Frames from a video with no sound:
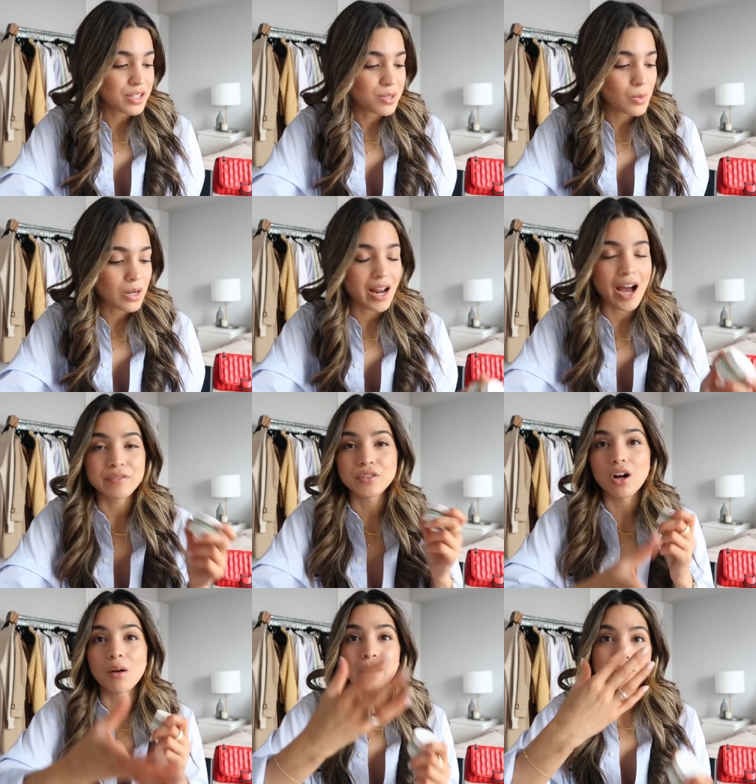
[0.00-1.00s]
this one,
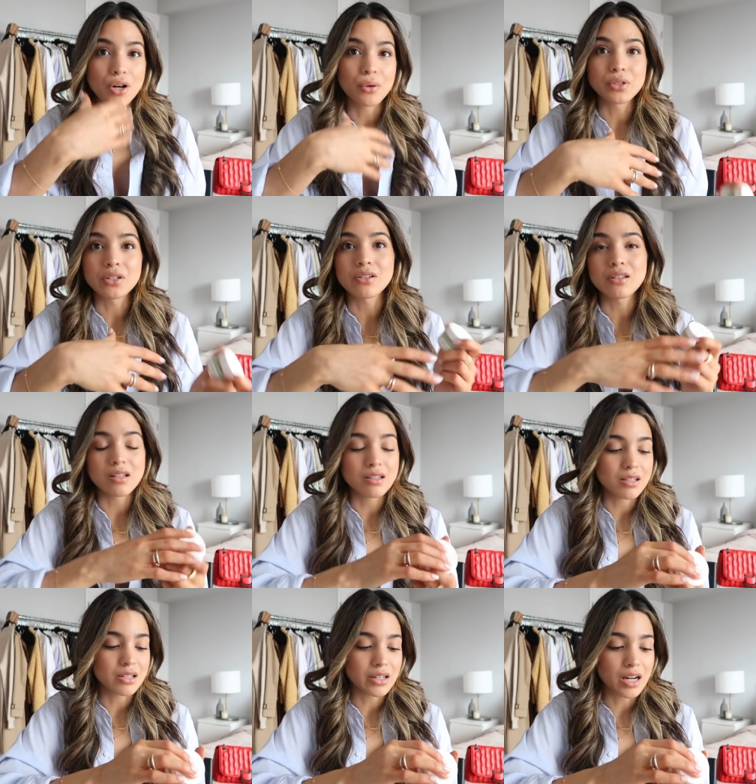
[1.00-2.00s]
after all my toners
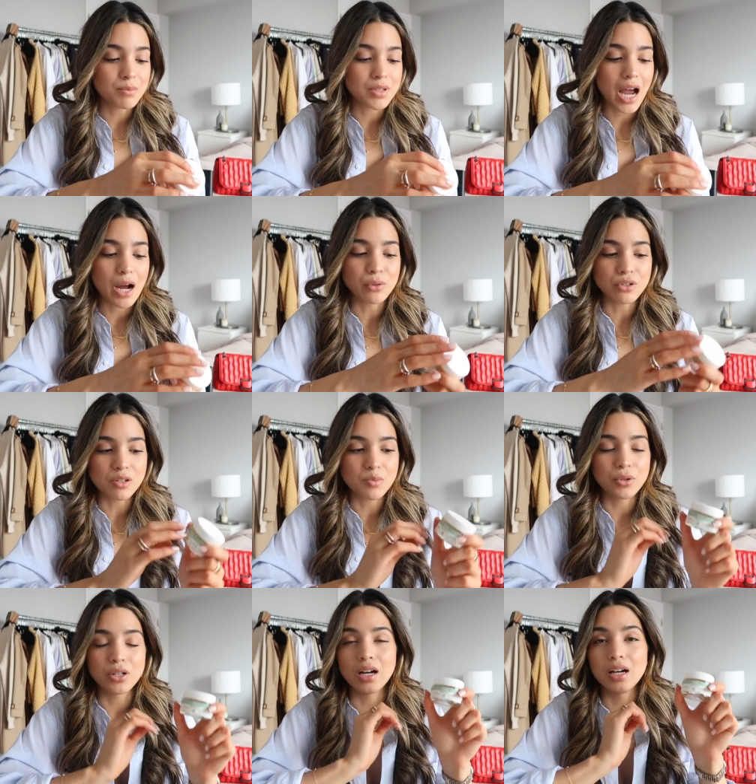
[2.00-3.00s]
and serums, I would
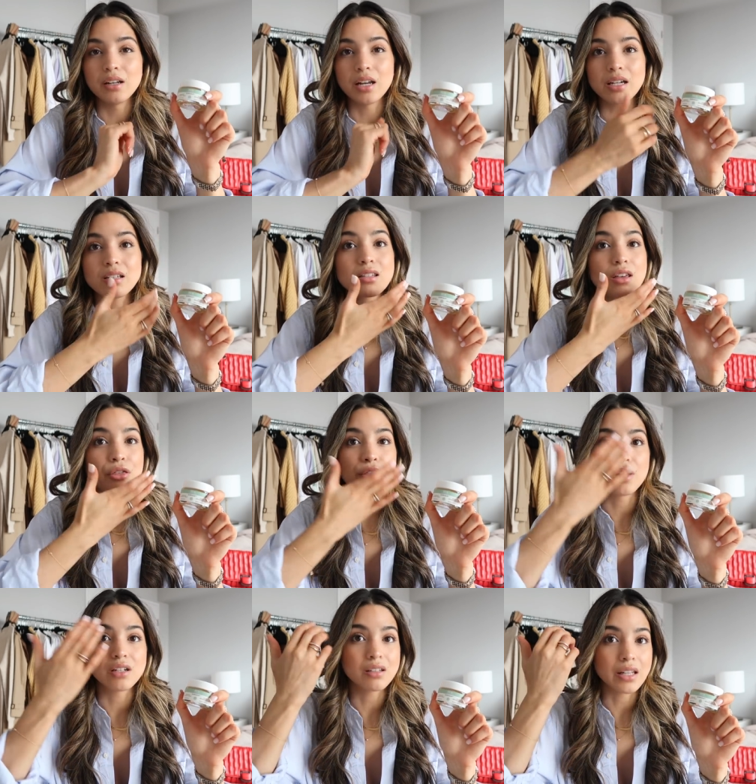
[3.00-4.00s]
just put a nice
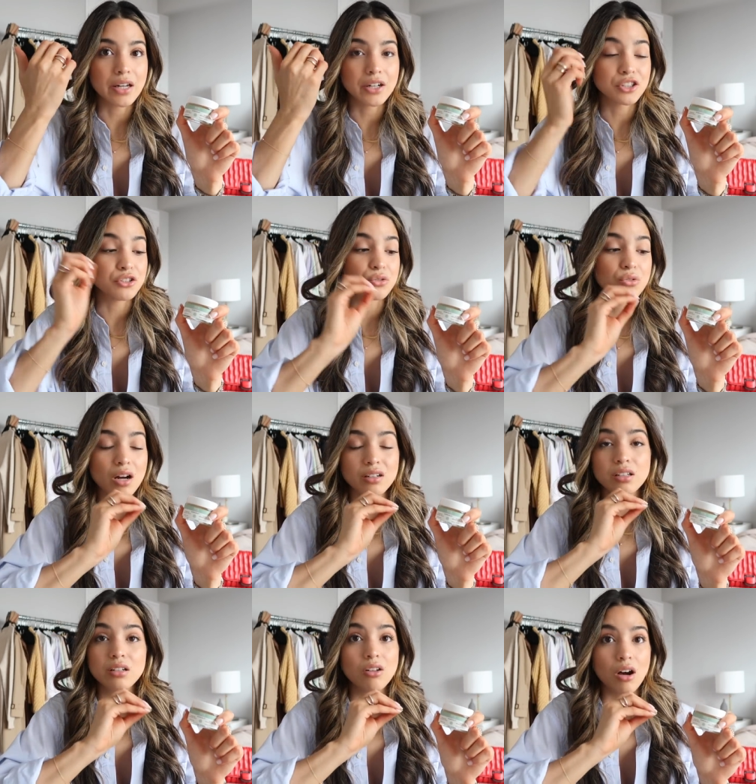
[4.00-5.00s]
thin layer. You do
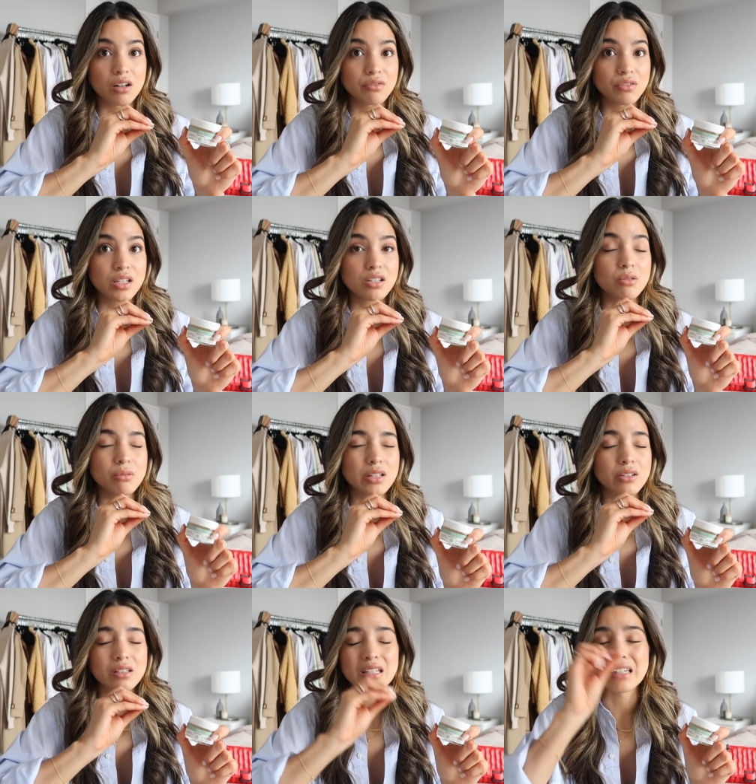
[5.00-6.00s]
not need a lot of this. You
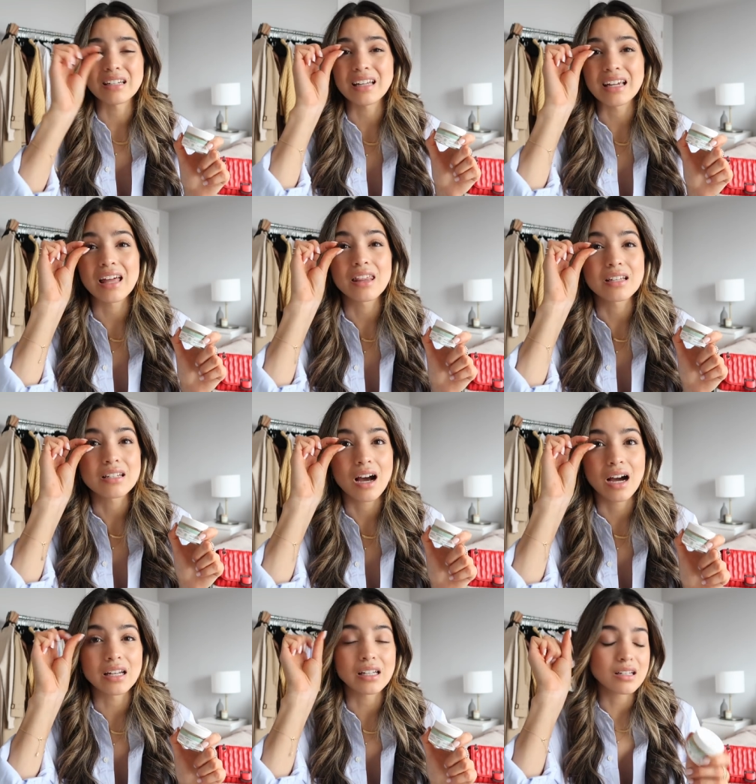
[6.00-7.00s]
literally need like the
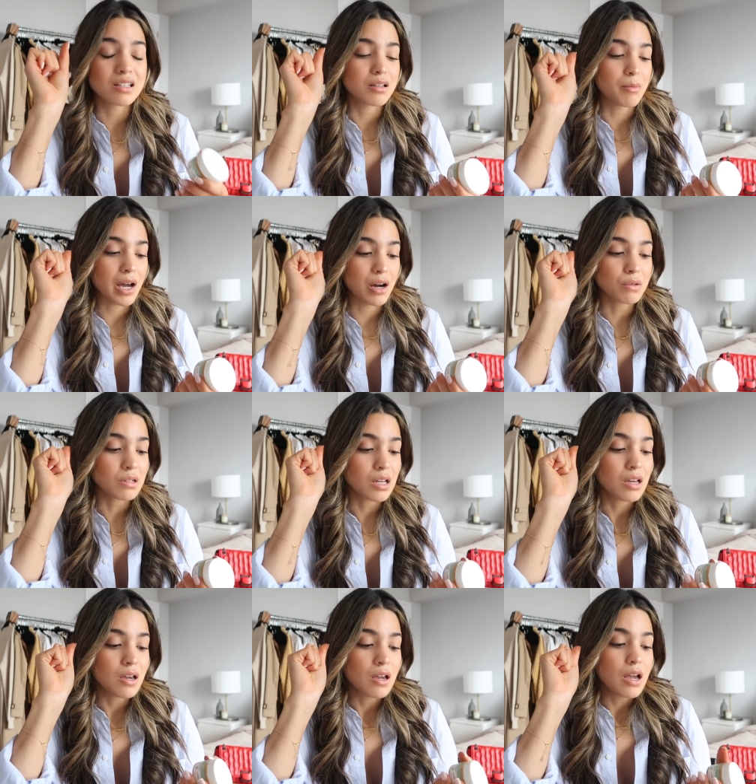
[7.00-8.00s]
tiniest amount.
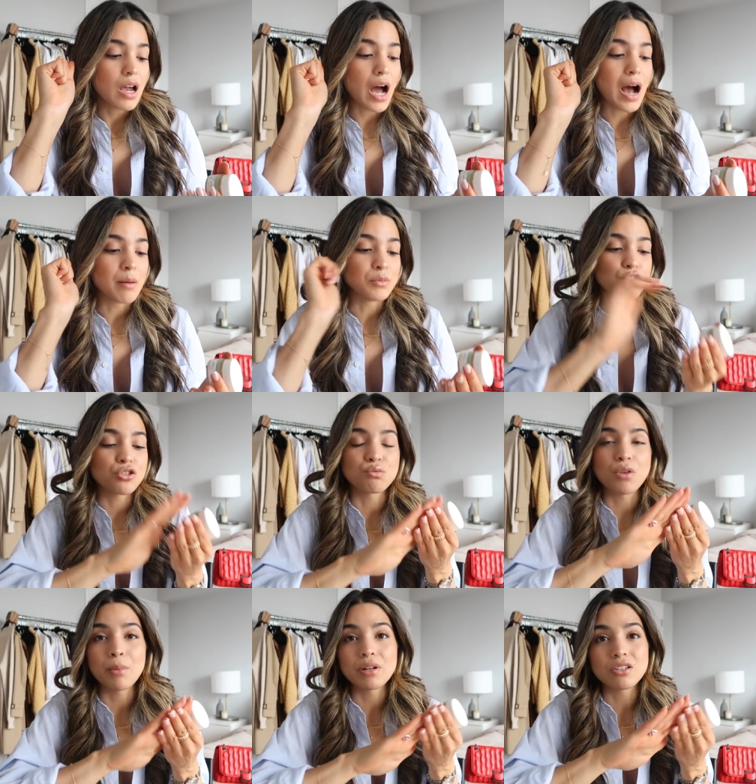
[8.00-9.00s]
Um, you just
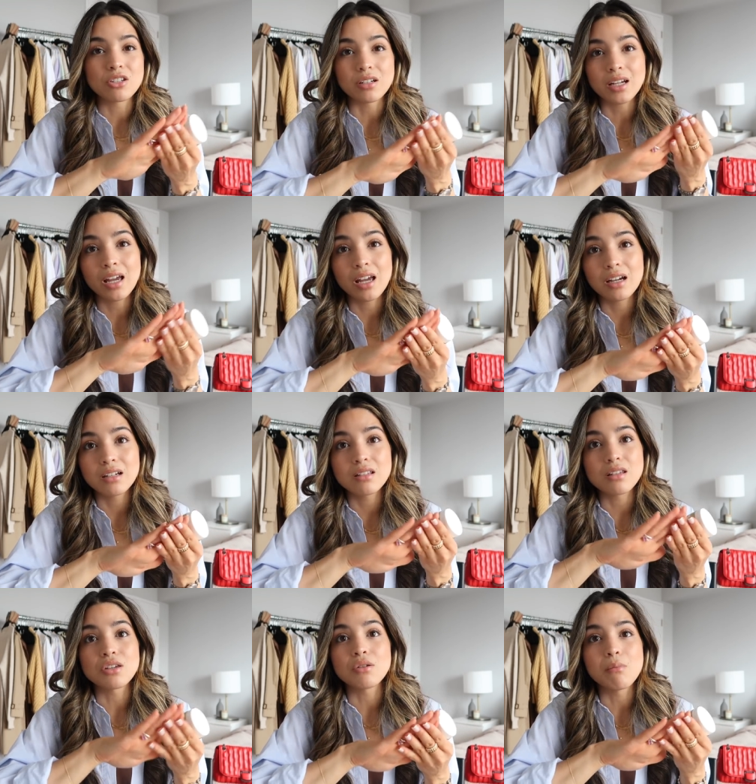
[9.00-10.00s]
rub it into your
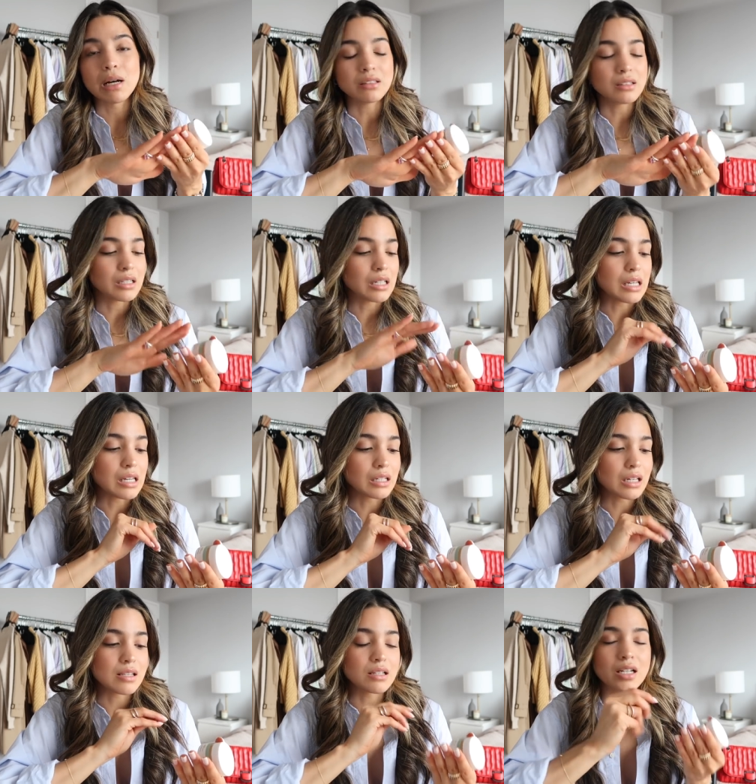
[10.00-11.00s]
hands. You melt it in
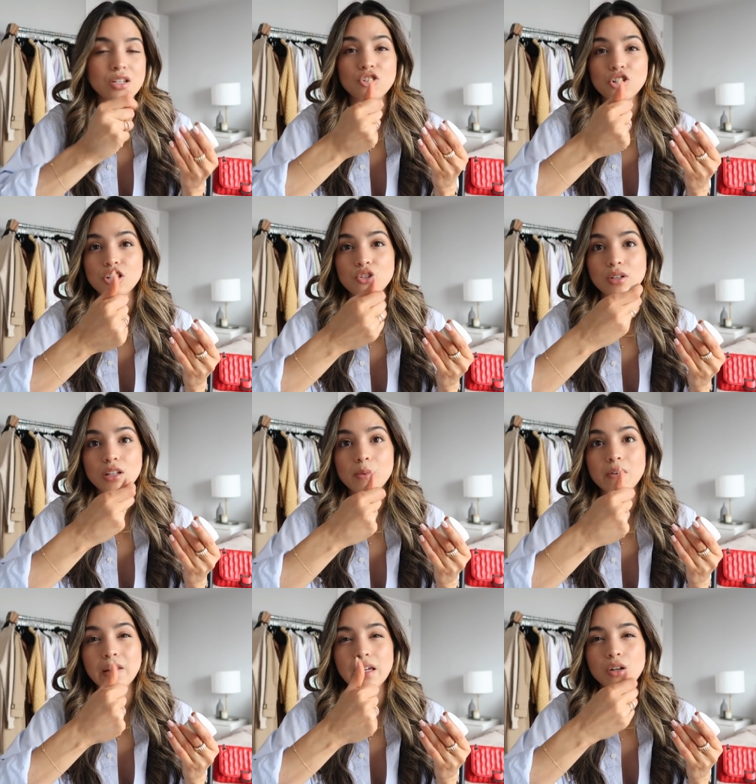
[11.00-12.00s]
because it does turn into a little
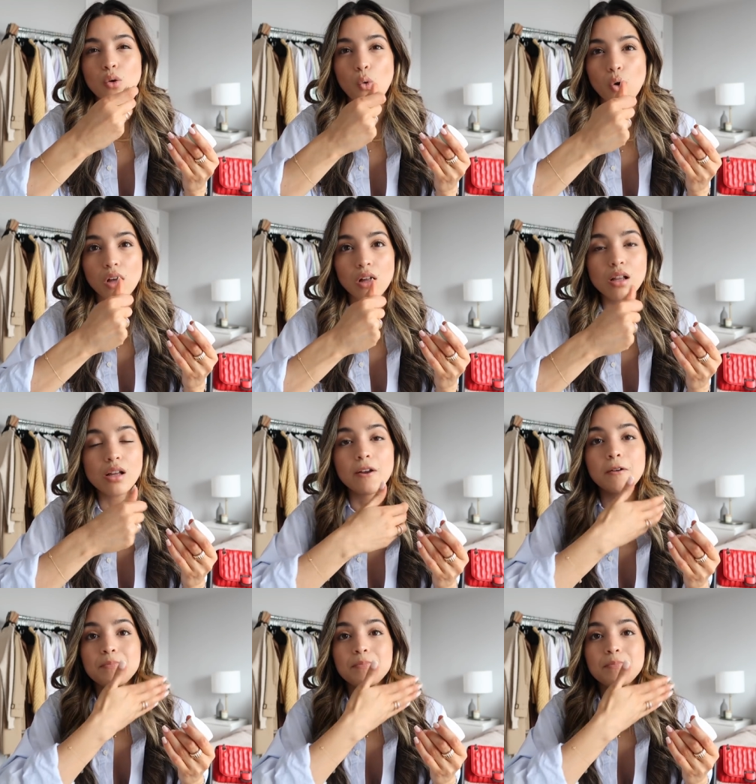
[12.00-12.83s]
bit of like an oil